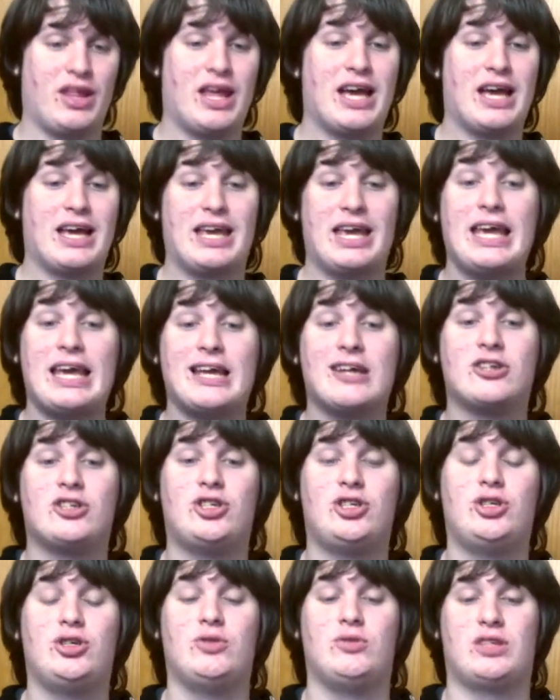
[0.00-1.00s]
that can
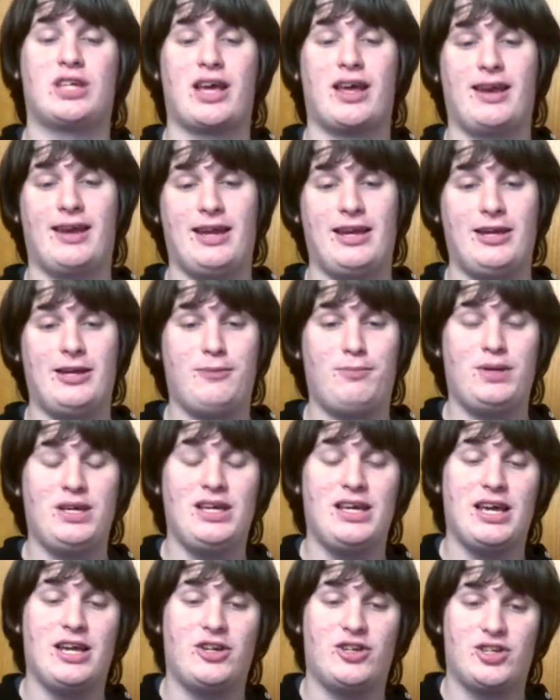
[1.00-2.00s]
shoot
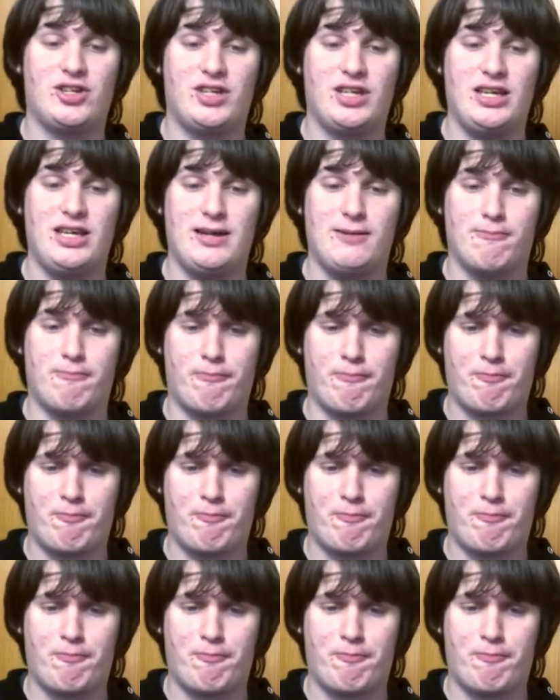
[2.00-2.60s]
1080p HD.